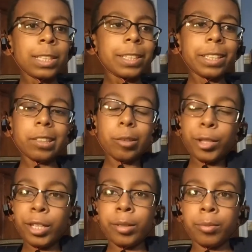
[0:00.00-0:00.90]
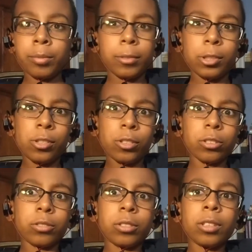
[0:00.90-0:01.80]
then go ahead.
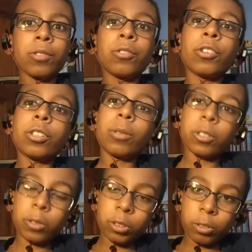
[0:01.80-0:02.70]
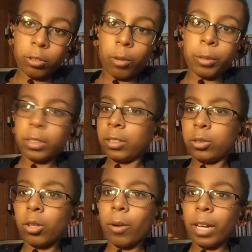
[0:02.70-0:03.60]
if you really want to switch to a Chromebook,
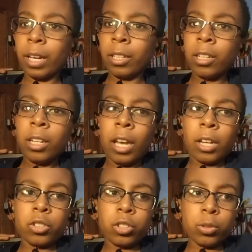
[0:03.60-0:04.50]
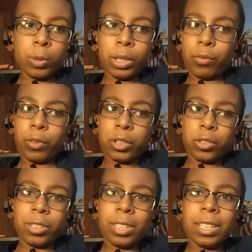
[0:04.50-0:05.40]
just go ahead and choose one that fits your
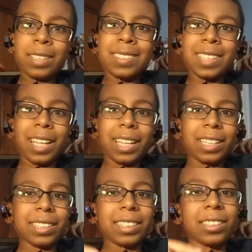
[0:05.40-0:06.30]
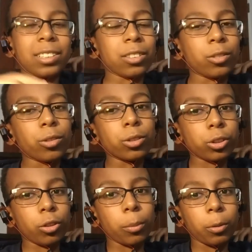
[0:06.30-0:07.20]
needs. Like, I think on Google's
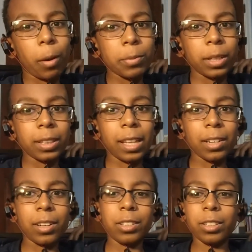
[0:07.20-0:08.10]
Chromebook website, they allow you to,